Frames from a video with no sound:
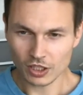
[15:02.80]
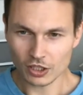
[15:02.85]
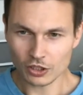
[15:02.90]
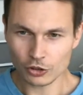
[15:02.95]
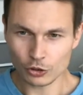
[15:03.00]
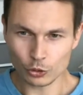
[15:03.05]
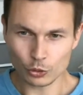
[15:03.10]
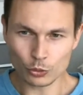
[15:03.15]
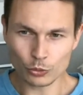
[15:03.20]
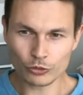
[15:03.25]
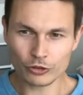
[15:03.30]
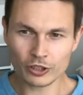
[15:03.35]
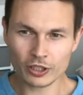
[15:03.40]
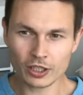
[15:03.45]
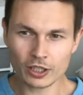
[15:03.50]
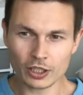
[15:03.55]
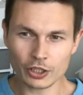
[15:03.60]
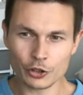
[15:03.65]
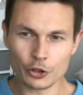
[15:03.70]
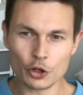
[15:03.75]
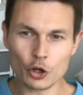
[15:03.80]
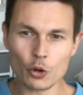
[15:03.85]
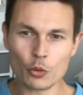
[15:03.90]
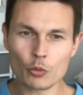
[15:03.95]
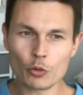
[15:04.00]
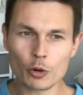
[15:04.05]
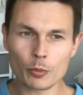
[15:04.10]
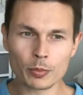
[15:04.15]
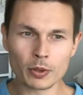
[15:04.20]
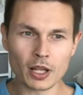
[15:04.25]
using no
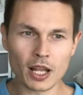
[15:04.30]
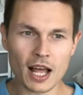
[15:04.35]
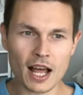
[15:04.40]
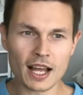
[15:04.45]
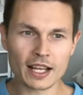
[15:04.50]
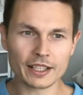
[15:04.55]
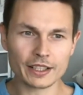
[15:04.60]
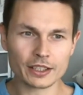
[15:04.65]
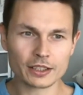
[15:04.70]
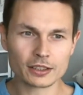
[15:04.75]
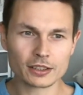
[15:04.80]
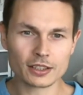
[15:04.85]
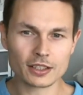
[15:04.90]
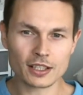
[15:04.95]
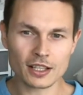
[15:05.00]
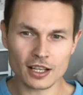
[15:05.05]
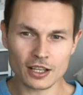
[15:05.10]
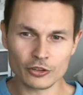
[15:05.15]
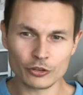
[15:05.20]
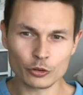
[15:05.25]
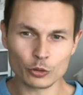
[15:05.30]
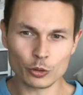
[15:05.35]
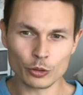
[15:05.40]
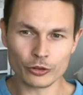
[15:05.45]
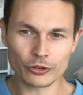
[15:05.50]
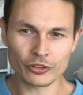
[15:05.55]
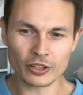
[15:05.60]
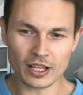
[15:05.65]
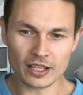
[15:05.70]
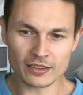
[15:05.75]
reply as your
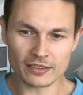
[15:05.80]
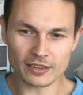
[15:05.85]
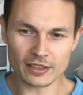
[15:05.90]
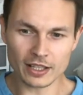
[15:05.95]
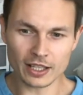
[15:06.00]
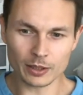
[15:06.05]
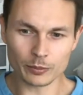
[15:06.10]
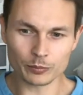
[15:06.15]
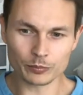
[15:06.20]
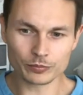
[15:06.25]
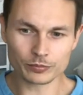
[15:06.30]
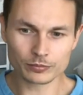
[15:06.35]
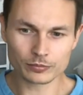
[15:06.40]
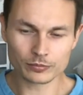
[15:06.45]
sender name.